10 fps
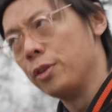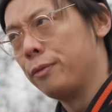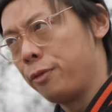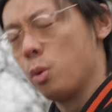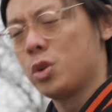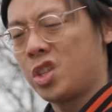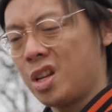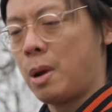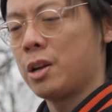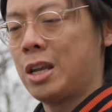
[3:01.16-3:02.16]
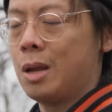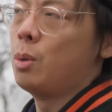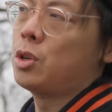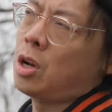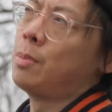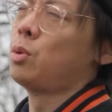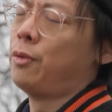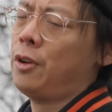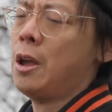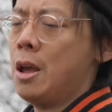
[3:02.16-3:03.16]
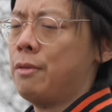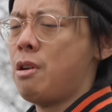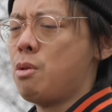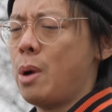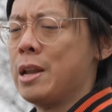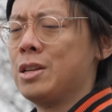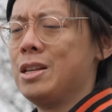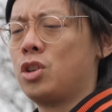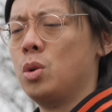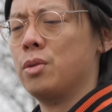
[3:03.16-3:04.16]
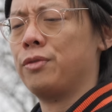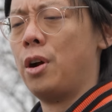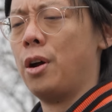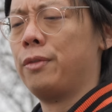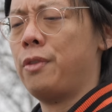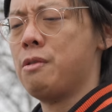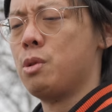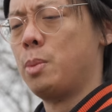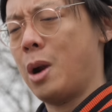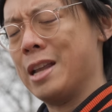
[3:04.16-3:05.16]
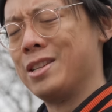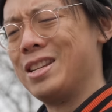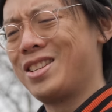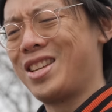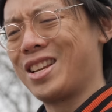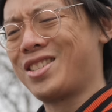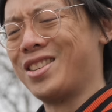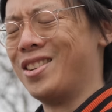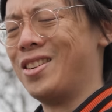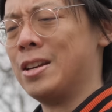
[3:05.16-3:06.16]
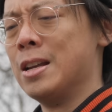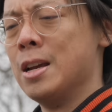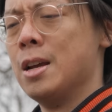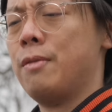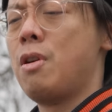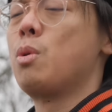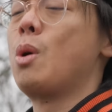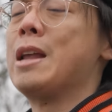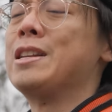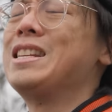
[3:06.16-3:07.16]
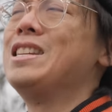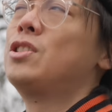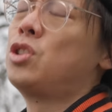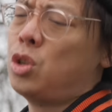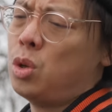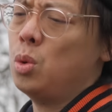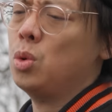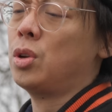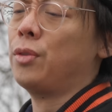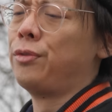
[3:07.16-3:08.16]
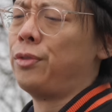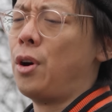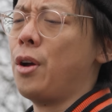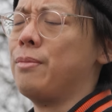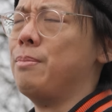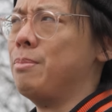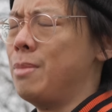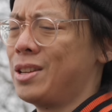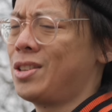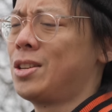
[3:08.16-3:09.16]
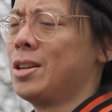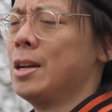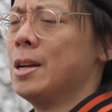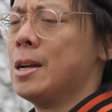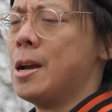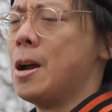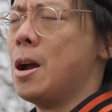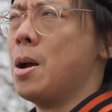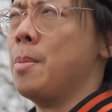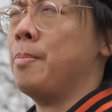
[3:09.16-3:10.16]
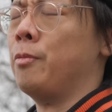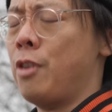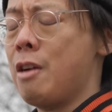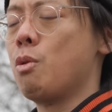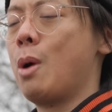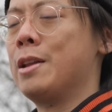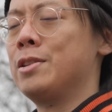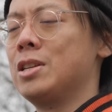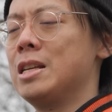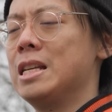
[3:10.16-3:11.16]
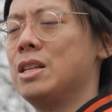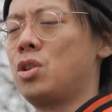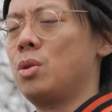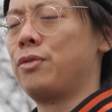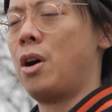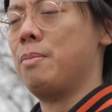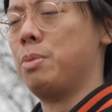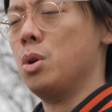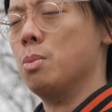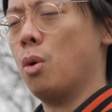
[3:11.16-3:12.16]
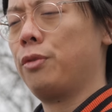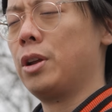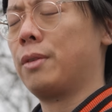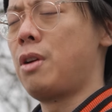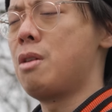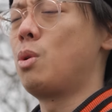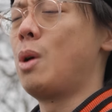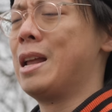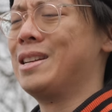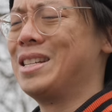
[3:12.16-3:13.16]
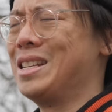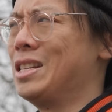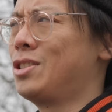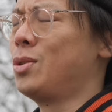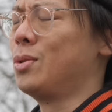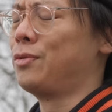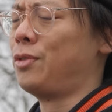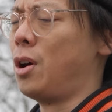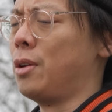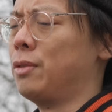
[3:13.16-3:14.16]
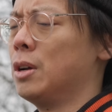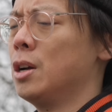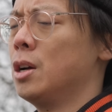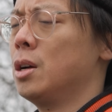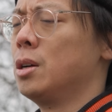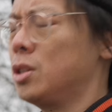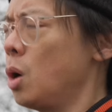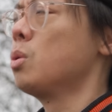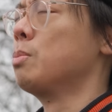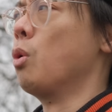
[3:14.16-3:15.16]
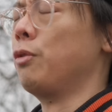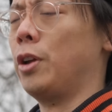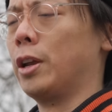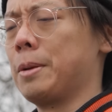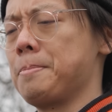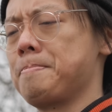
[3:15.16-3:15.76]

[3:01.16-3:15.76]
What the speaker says: for the full cinema kit, which comes with variable ND 2-5, variable ND 6-9, variable ND 2-5 mist, variable ND 2-5 blue morphic, variable ND 2-5 gold morphic.